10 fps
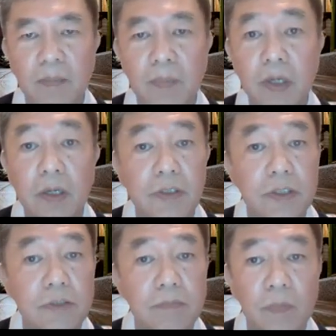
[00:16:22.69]

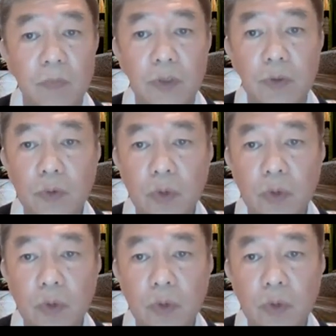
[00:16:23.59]
because we do